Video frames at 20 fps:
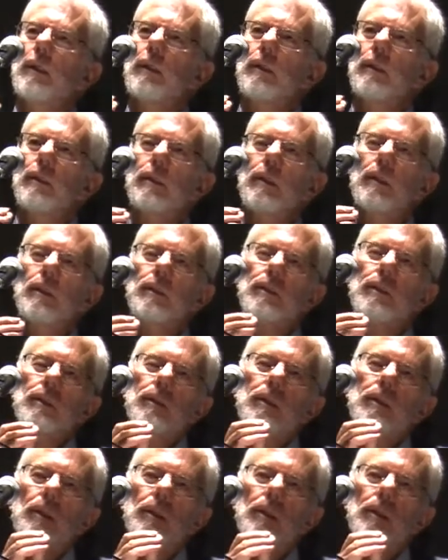this
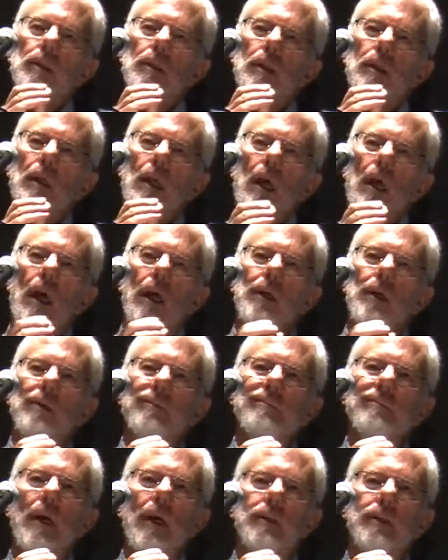line
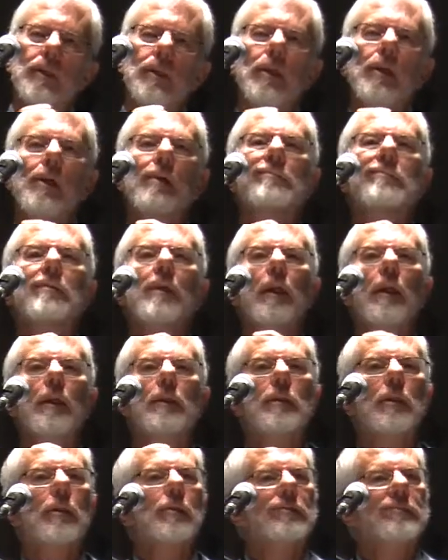of measure, the
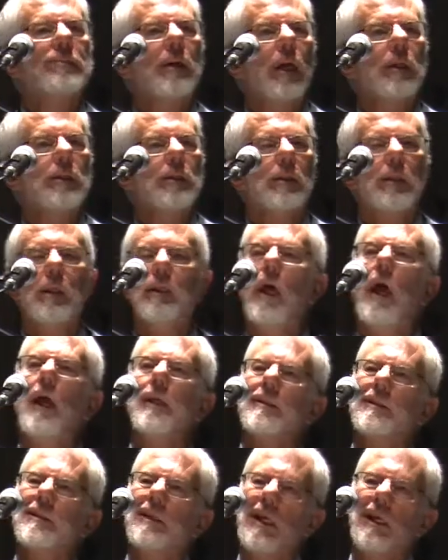ability to measure that
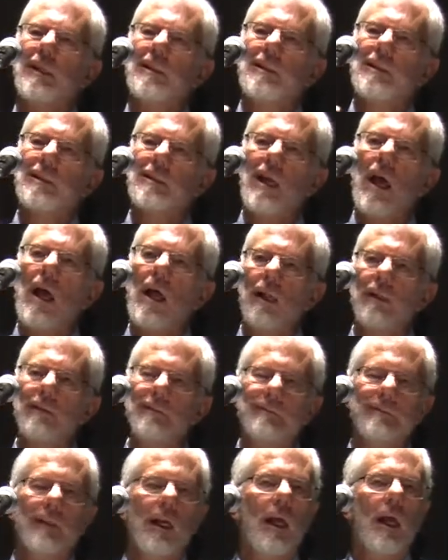
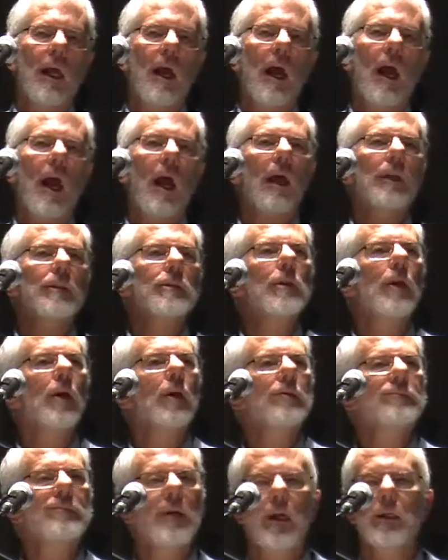itself has
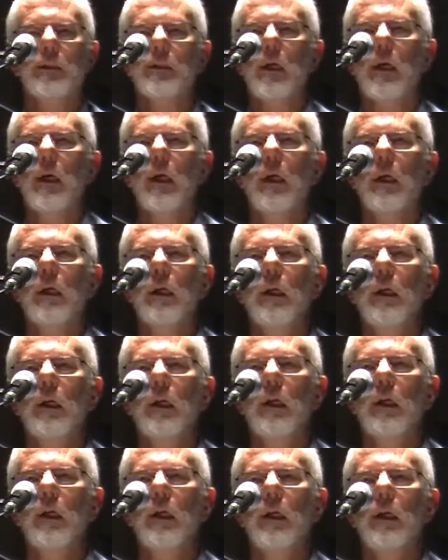no measure.
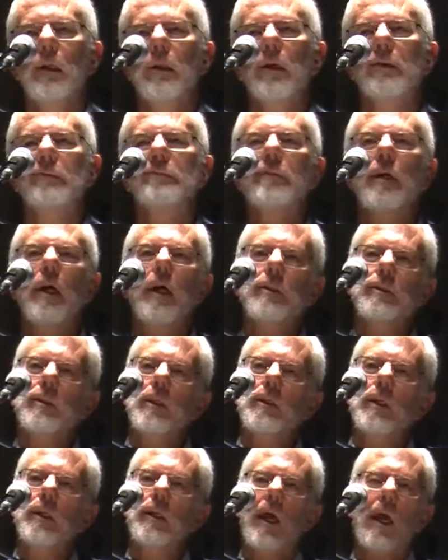The
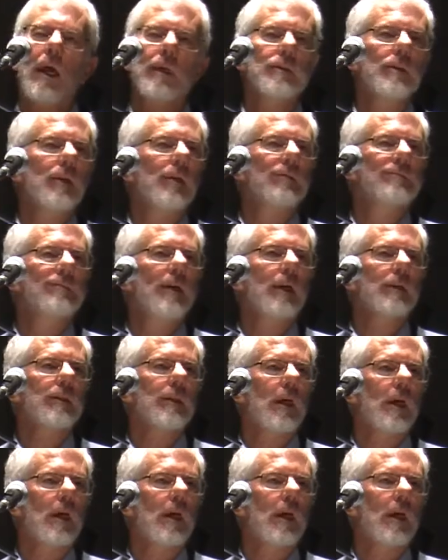measure that has no measure.